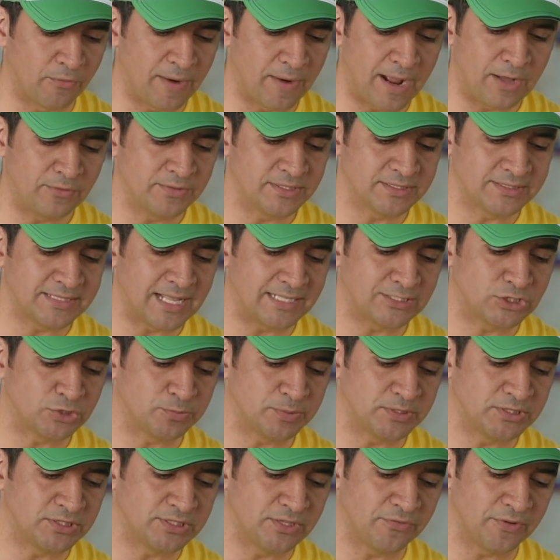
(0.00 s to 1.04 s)
Around is not
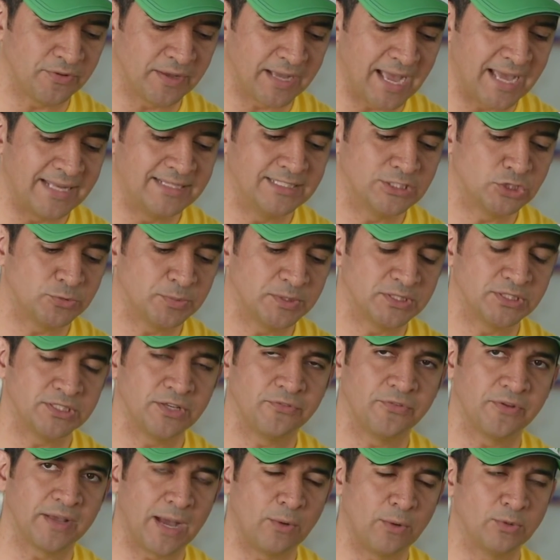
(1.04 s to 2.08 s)
specific. I need
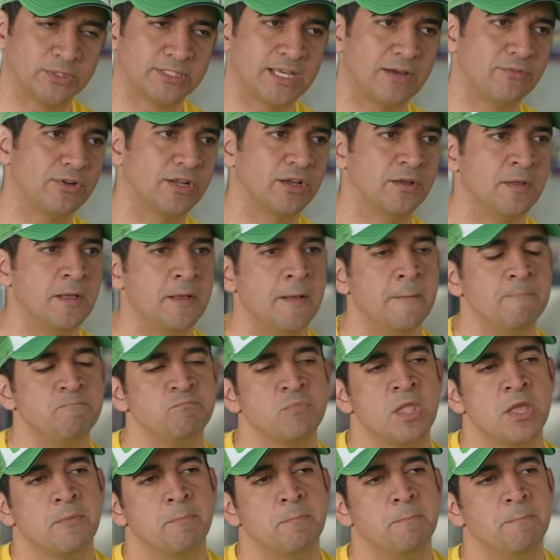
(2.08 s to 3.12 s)
specific. I was having a
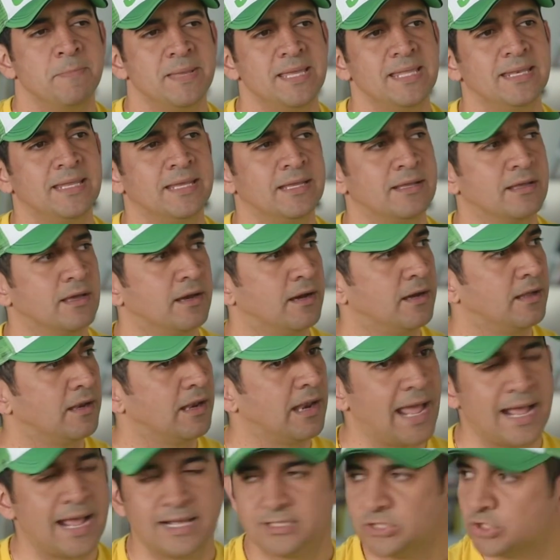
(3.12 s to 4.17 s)
meeting
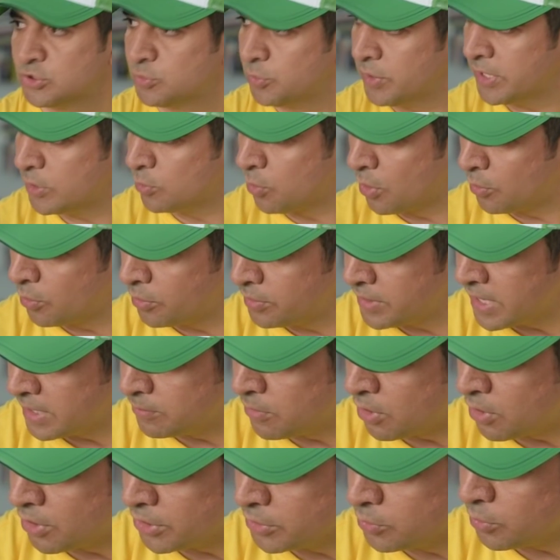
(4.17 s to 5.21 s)
last week. Where were we
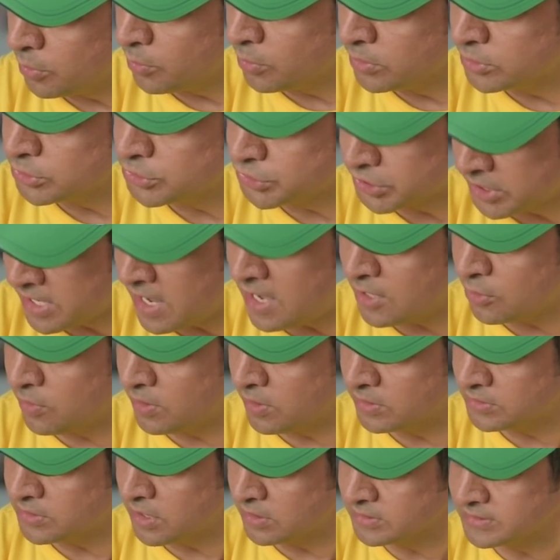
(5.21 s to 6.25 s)
at, Maury? We were in
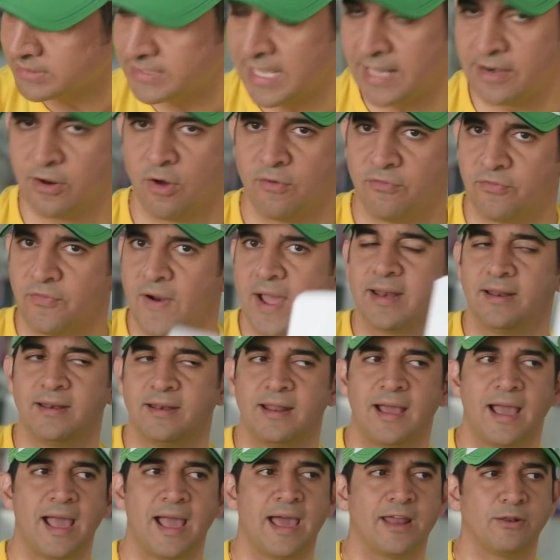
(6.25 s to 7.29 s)
Chicago on Saturday. On Friday
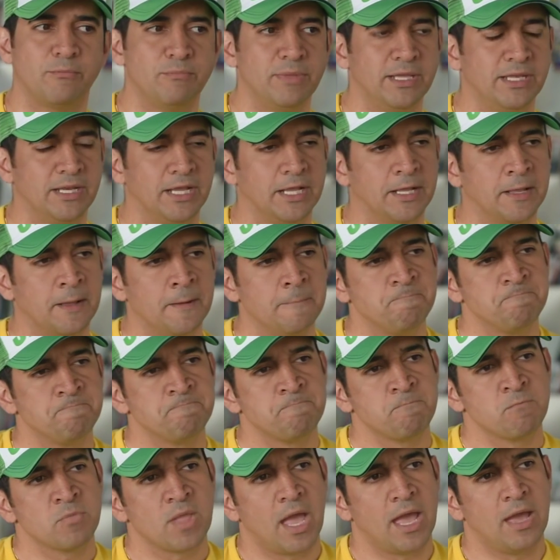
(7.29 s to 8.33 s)
night, I had a meeting.
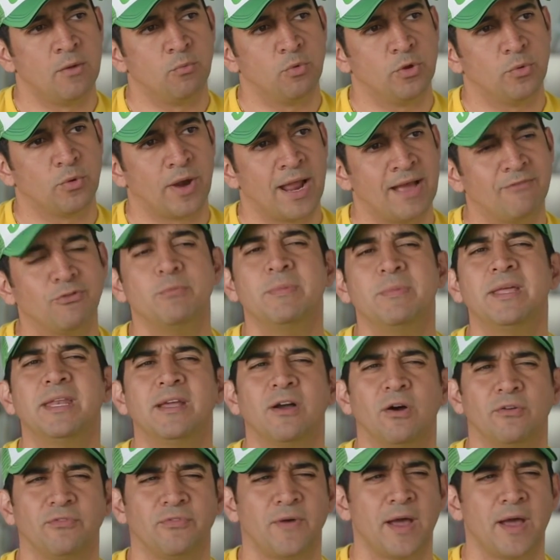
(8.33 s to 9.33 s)
And we were having a meeting on